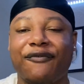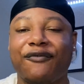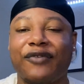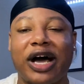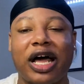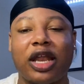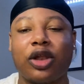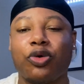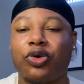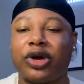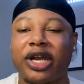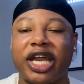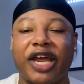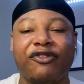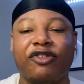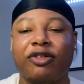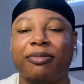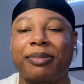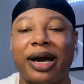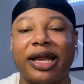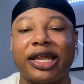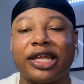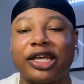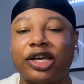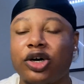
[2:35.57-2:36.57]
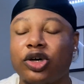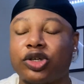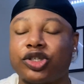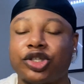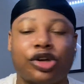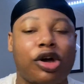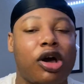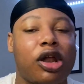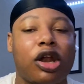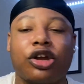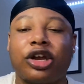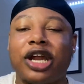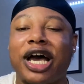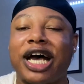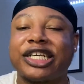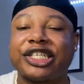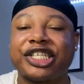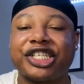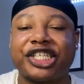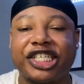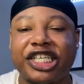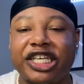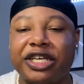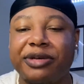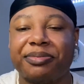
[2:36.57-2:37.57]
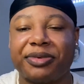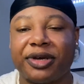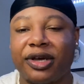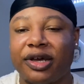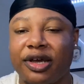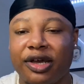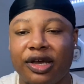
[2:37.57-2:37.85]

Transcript: following everybody else. Y'all are not sheep.